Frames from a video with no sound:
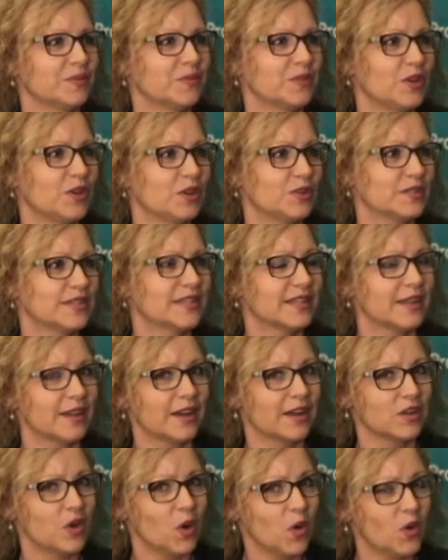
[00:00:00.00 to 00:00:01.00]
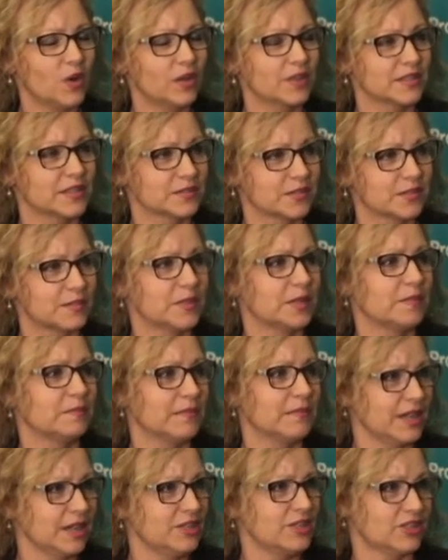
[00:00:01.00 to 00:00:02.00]
those goals will be
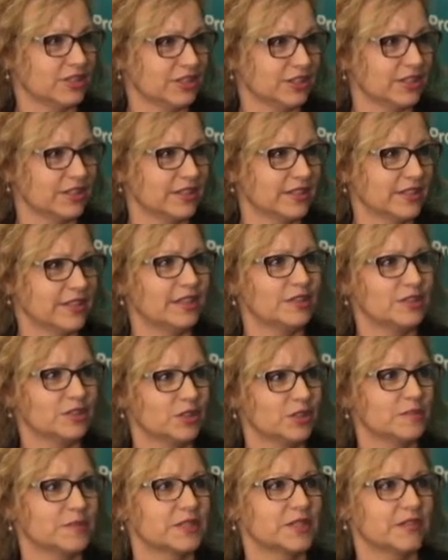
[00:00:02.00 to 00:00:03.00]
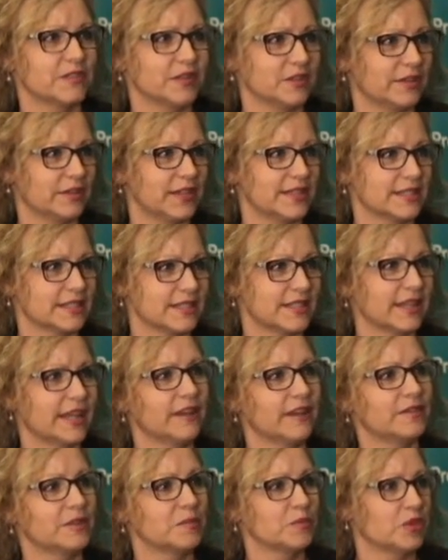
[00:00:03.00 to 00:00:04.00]
measured in terms of the resident
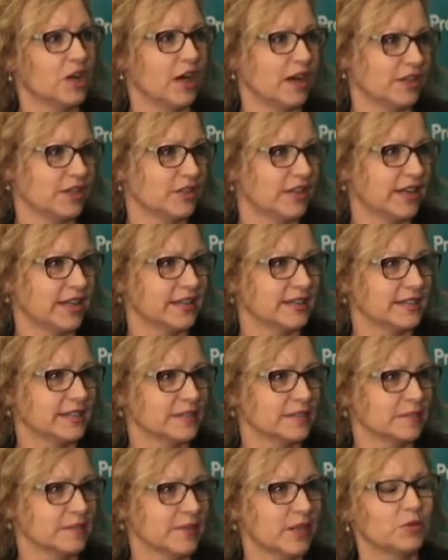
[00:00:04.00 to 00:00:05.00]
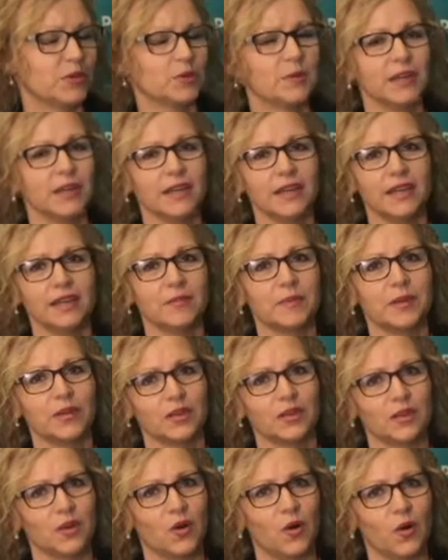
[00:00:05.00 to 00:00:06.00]
having progress. And when we think about
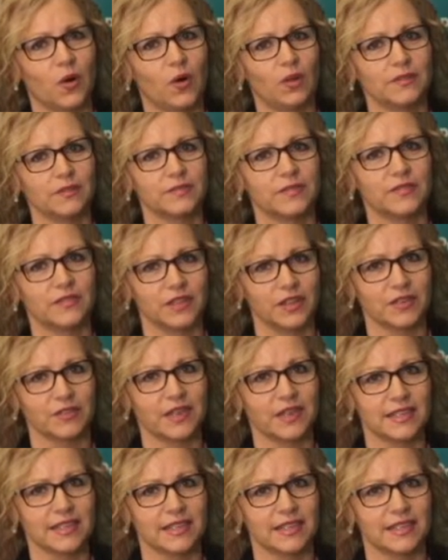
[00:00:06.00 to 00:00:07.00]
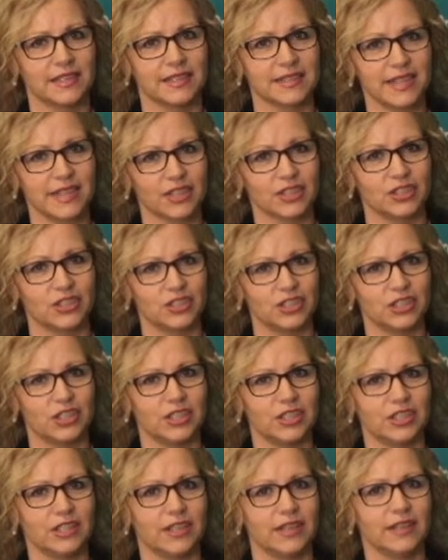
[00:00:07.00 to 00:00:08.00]
a goal for the resident in Section
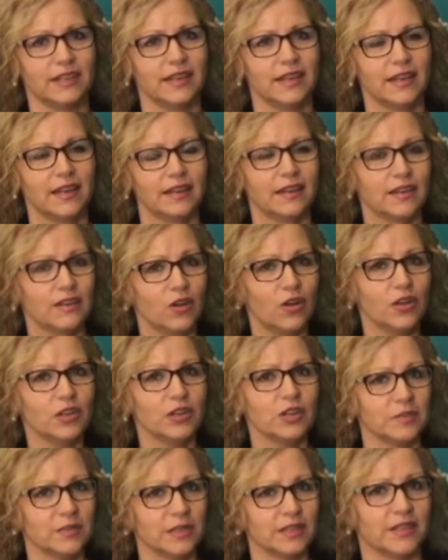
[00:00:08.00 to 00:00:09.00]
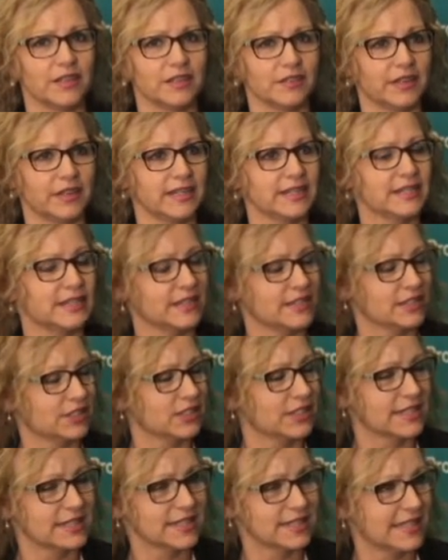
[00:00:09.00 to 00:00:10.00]
GG, the goal could be that the resident is
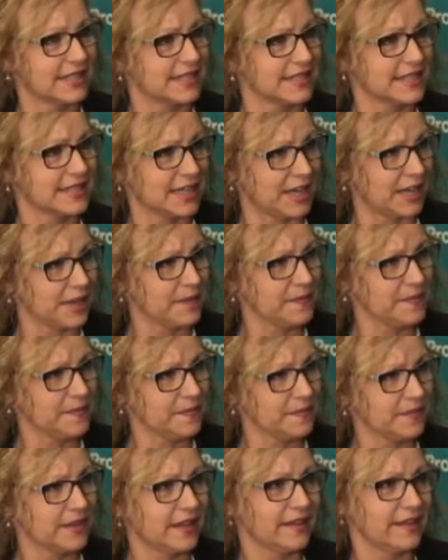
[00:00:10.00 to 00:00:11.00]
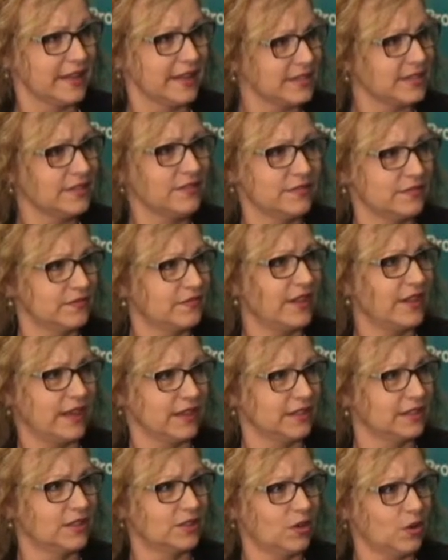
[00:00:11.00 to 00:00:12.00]
going to stay the same, and that's a
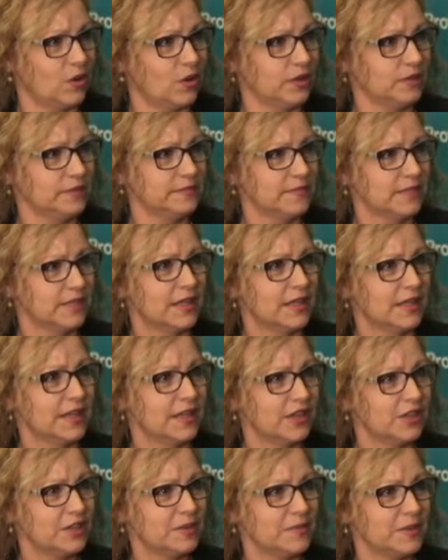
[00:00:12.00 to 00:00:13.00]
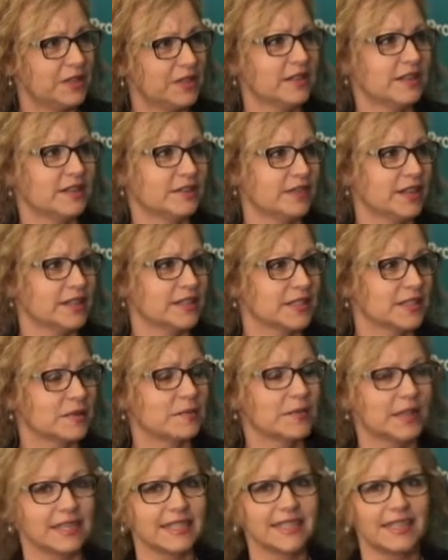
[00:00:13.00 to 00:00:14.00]
valid goal. It could be that the resident
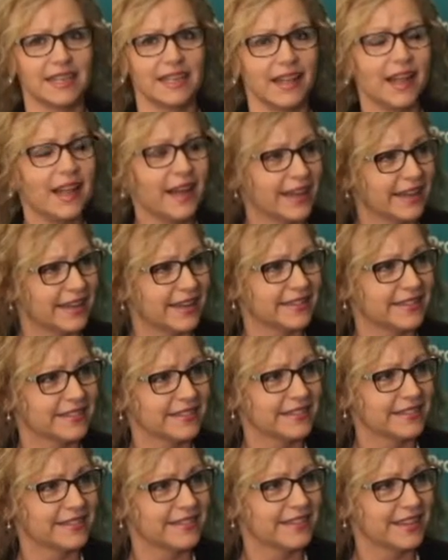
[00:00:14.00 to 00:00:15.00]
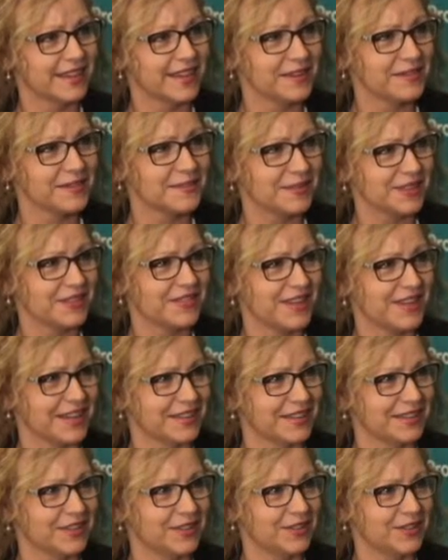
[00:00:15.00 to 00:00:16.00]
might decline, and that would be a
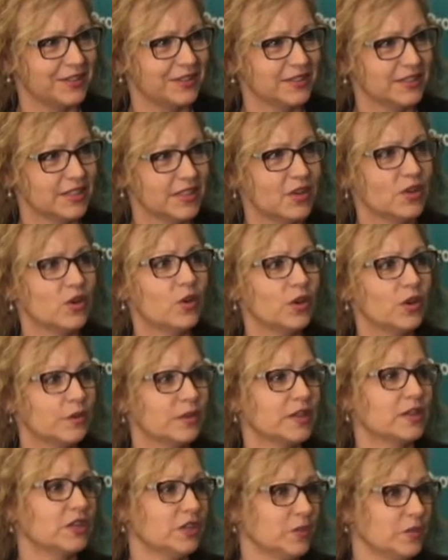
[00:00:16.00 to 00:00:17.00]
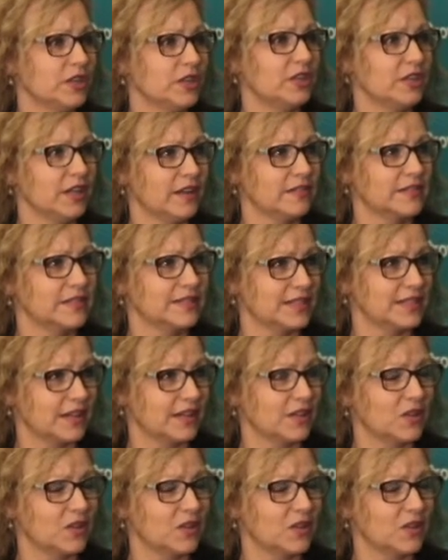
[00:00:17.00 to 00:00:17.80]
valid goal. Or we could have set a